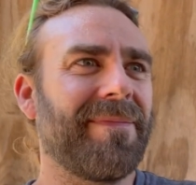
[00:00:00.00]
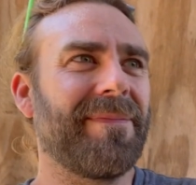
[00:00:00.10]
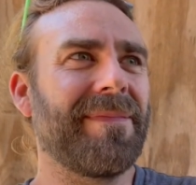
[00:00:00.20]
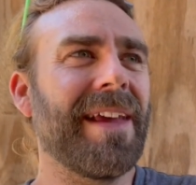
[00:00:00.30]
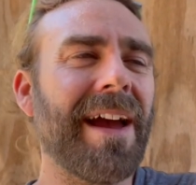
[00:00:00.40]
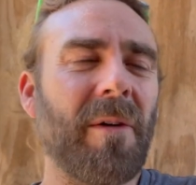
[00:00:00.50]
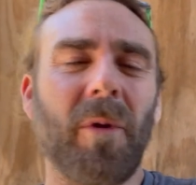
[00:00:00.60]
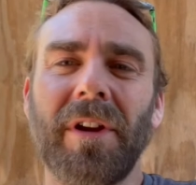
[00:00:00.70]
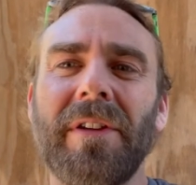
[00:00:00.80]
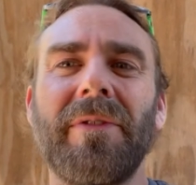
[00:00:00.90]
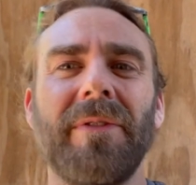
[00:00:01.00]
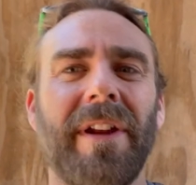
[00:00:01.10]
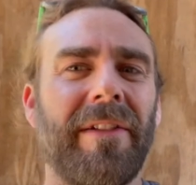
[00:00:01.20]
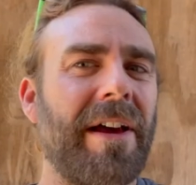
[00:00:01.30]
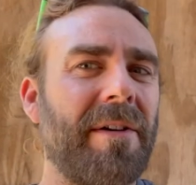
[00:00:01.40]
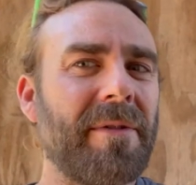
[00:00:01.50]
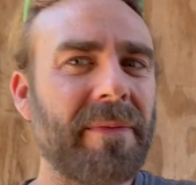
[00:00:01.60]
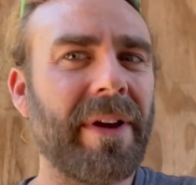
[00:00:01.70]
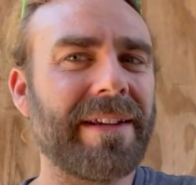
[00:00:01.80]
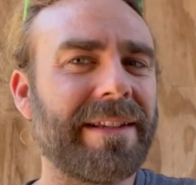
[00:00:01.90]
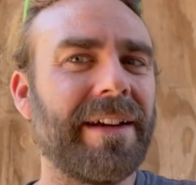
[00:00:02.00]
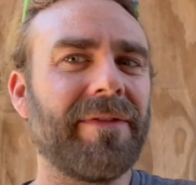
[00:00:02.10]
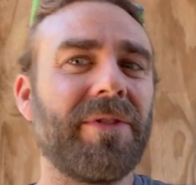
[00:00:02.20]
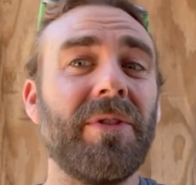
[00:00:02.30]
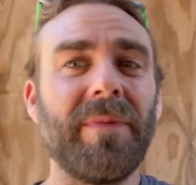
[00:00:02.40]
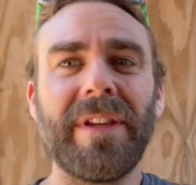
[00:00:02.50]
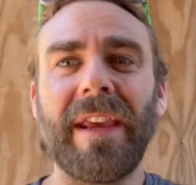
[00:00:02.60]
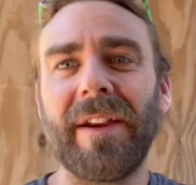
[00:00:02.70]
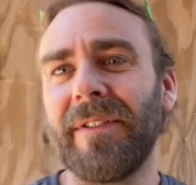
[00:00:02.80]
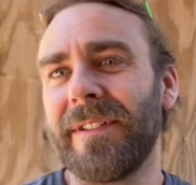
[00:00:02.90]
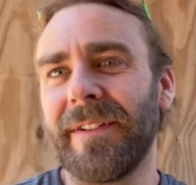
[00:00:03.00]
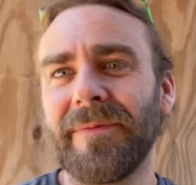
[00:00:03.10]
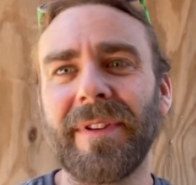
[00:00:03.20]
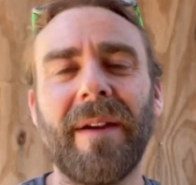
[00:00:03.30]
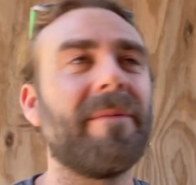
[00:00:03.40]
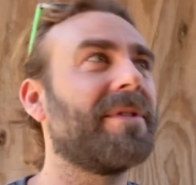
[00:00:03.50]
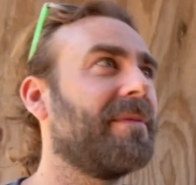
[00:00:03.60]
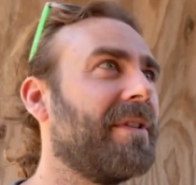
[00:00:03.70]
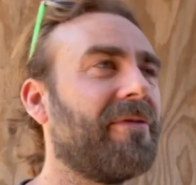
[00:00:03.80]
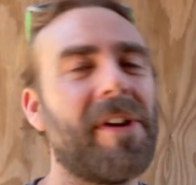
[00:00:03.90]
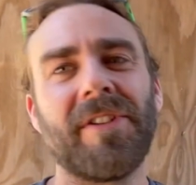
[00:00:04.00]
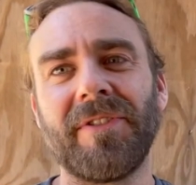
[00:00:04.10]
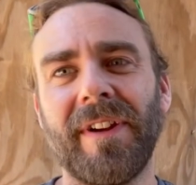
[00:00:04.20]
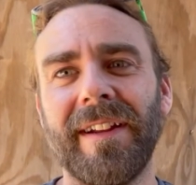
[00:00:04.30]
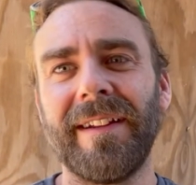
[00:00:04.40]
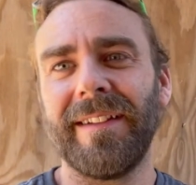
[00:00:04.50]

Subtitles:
yeah, working through that, allowing myself to be angry sometimes, to be frustrated.